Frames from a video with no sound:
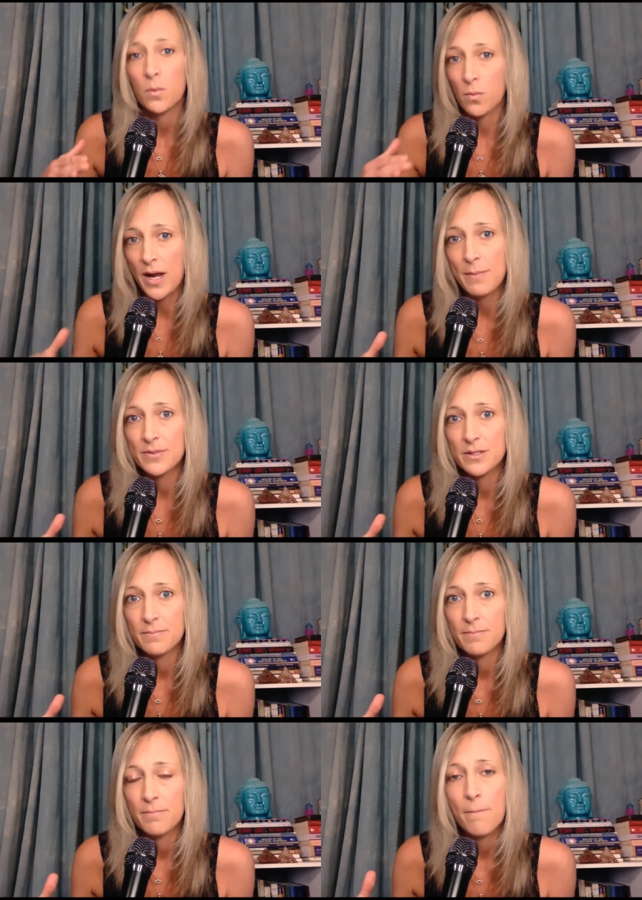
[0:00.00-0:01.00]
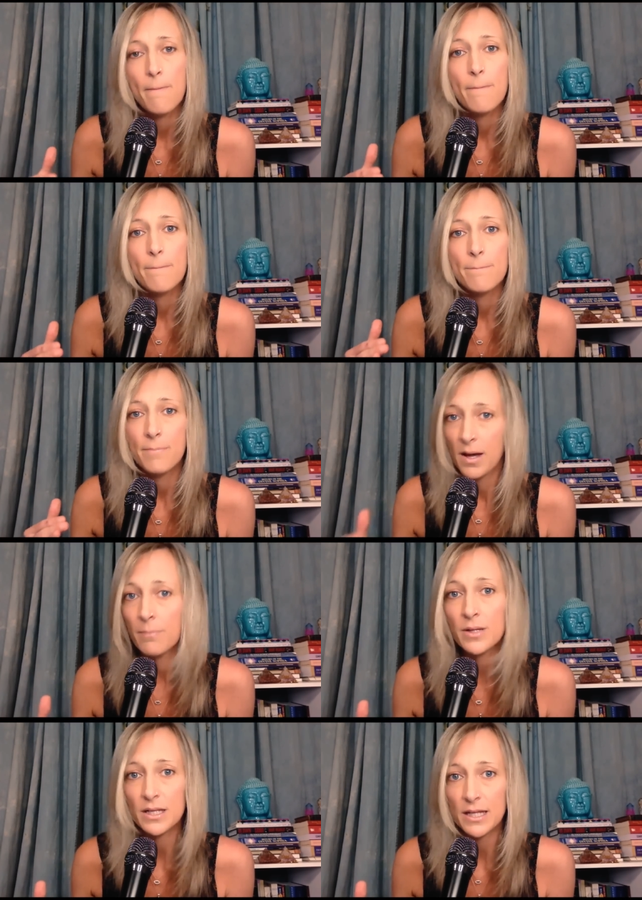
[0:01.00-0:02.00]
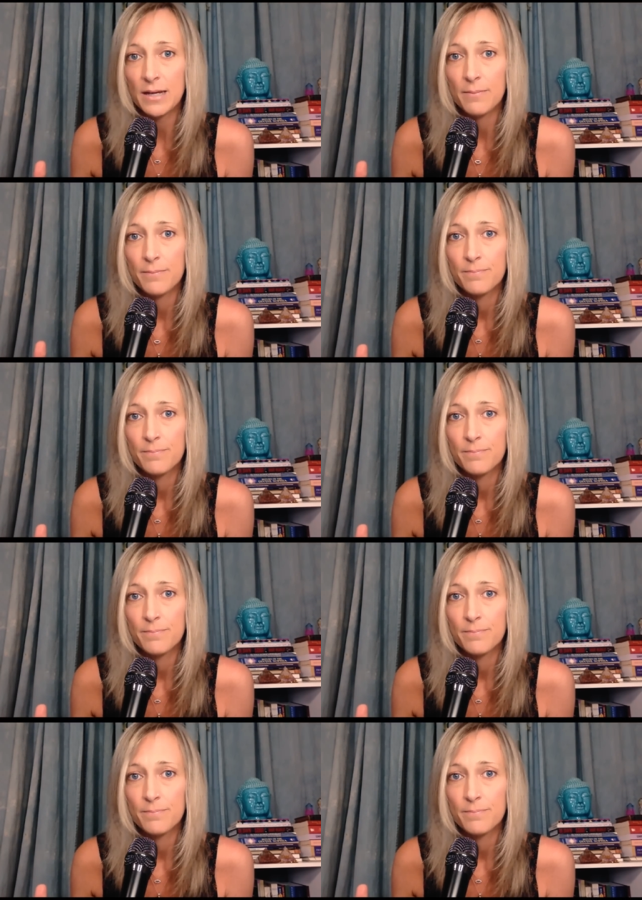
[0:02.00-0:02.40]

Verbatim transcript: raped publicly.